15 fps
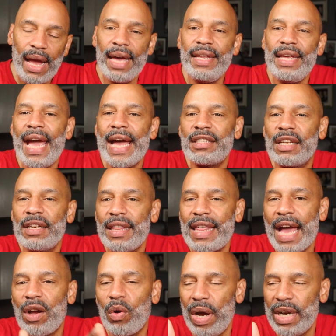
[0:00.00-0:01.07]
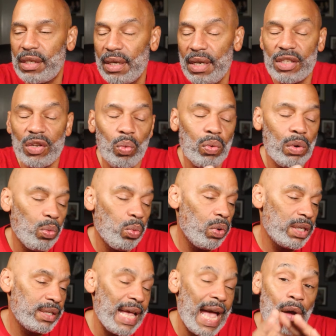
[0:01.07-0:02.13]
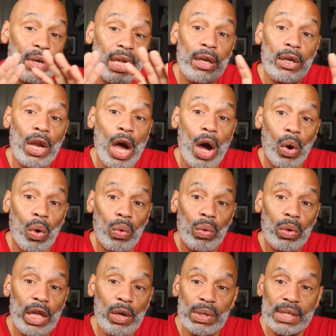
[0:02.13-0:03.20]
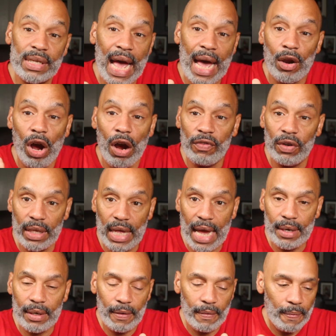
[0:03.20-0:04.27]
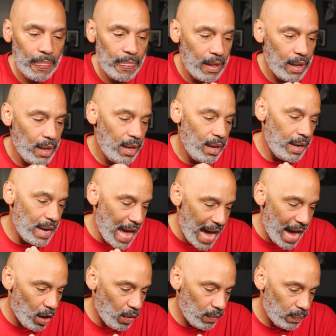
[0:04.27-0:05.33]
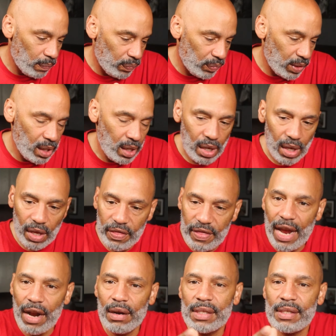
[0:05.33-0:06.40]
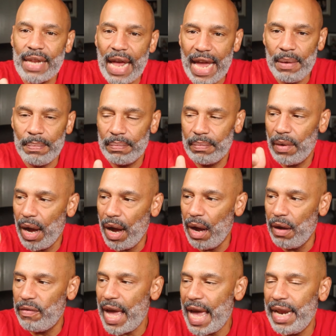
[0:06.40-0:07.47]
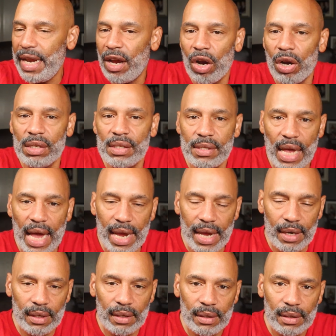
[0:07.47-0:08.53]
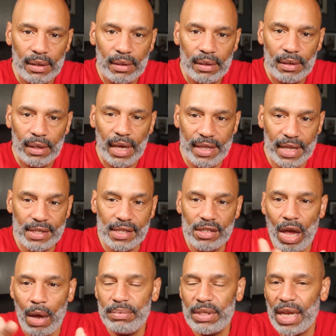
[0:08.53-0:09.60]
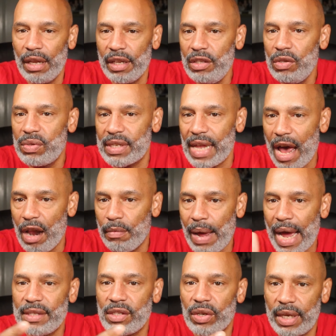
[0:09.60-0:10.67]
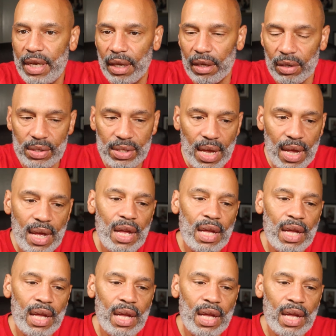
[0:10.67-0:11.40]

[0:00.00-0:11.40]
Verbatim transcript: And the answer to that question is a resounding no. He was not offered that. Now, there is tape of Eddie Hearn saying, and this is, I'm telling you, sound bites are killers.